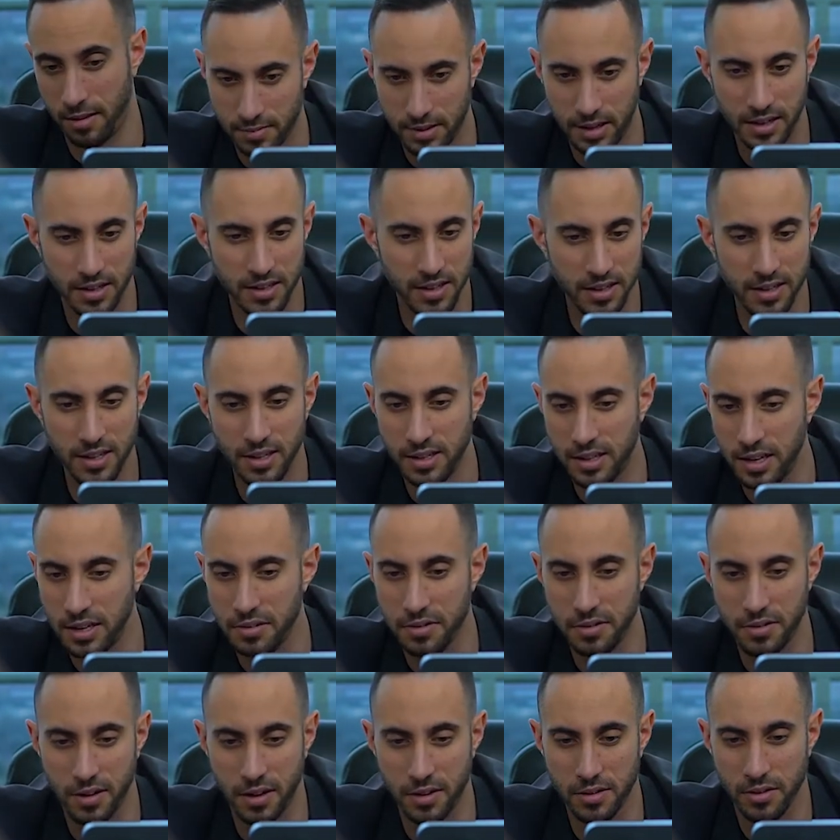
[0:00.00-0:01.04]
Existing test
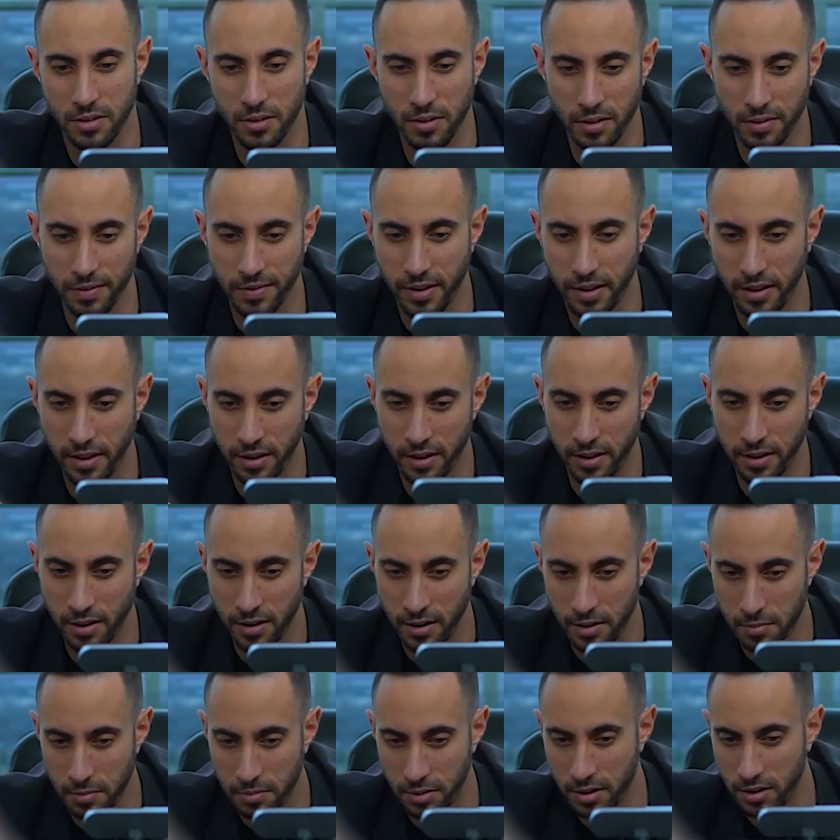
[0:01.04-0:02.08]
results, organ failure,
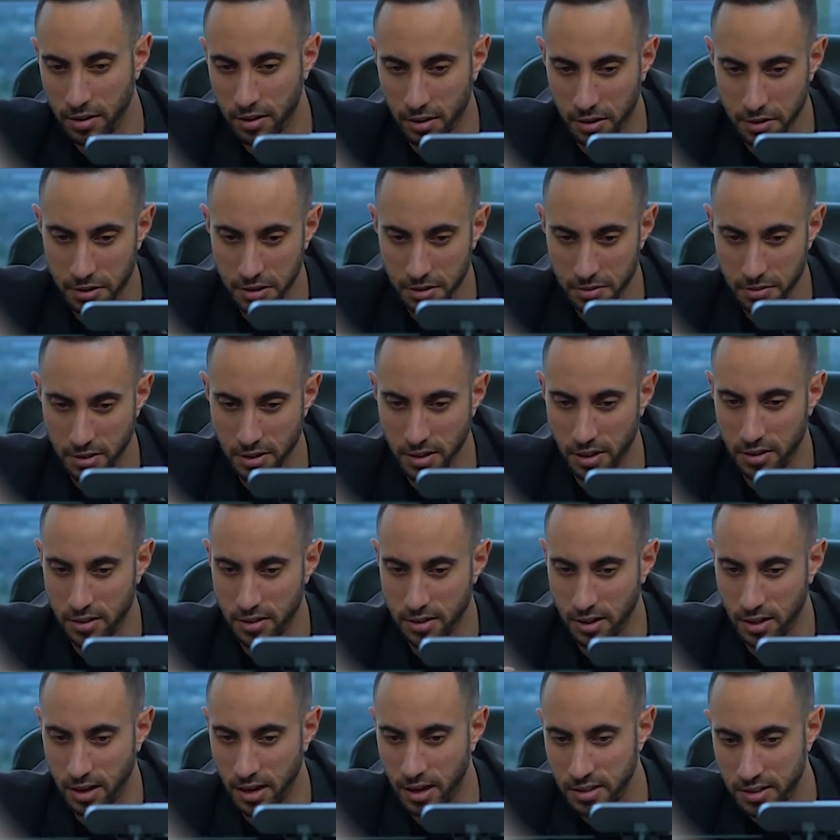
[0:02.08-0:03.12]
blood culture results,
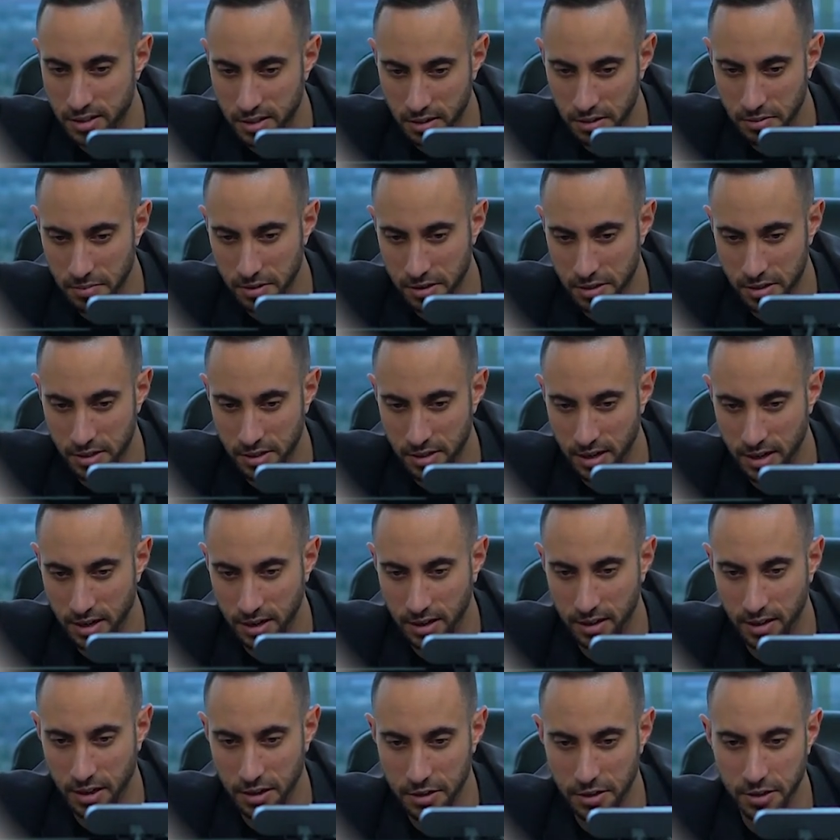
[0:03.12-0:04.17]
ICU admission data
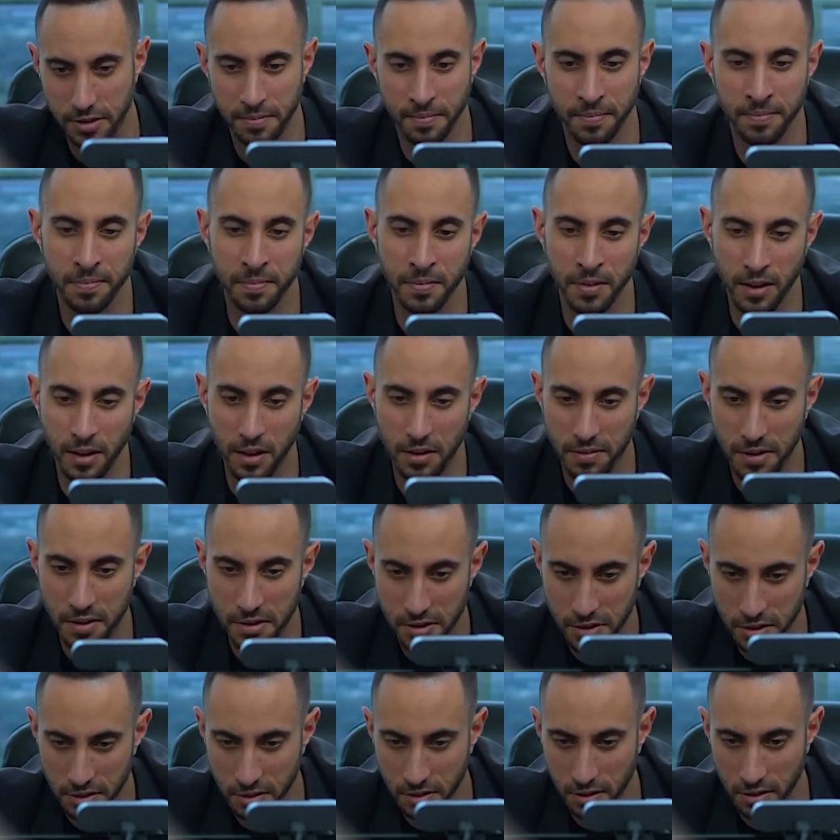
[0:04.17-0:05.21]
collection,
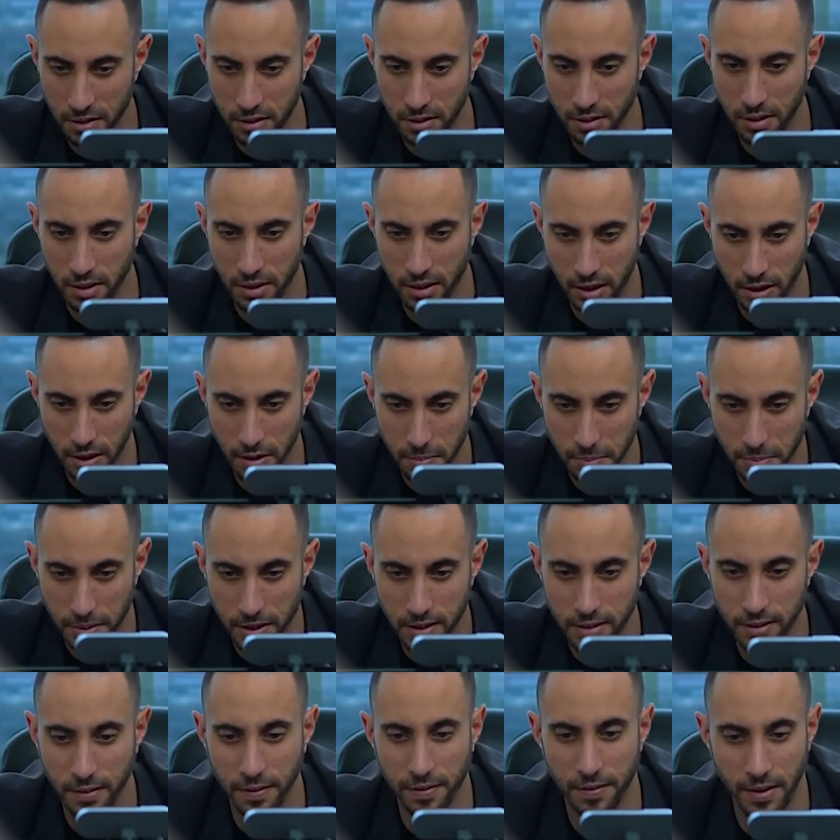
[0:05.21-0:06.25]
conventional
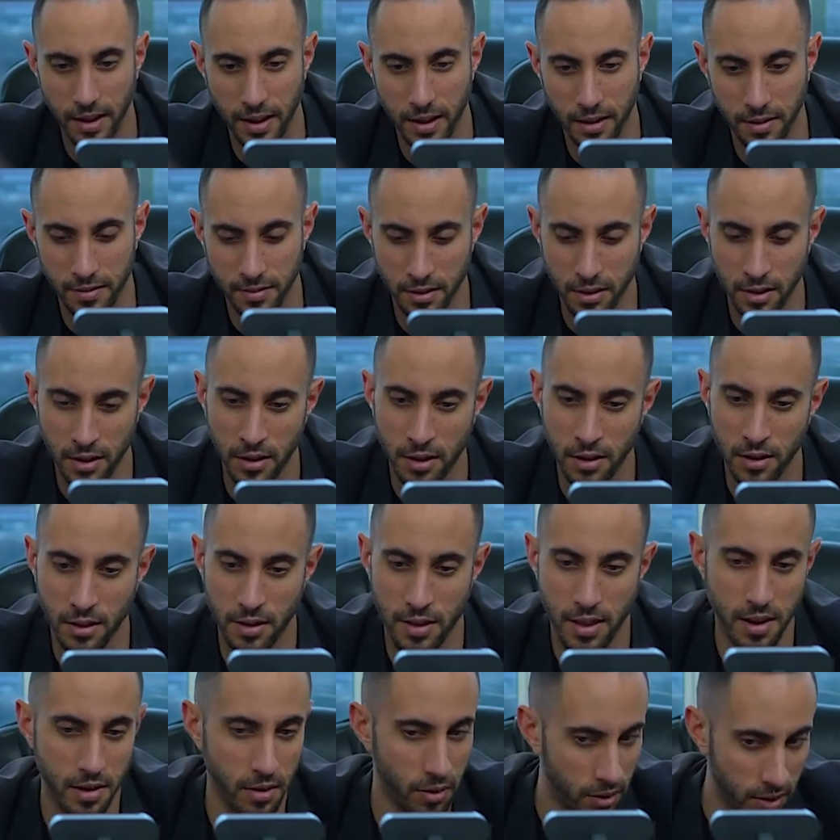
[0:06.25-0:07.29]
therapies fail,
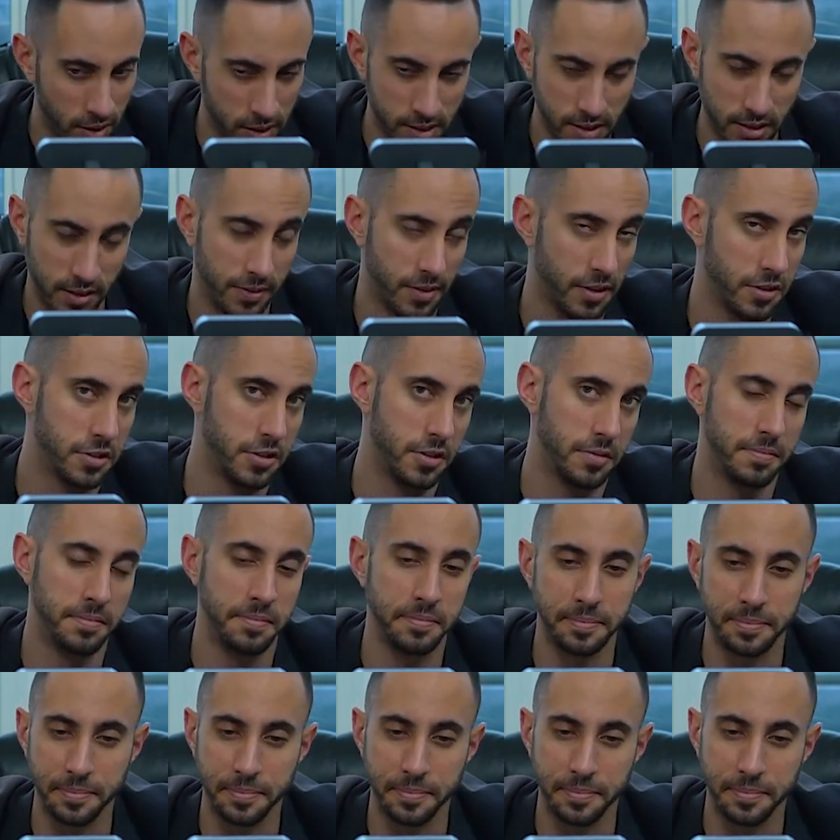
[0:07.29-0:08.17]
and then organ dysfunction.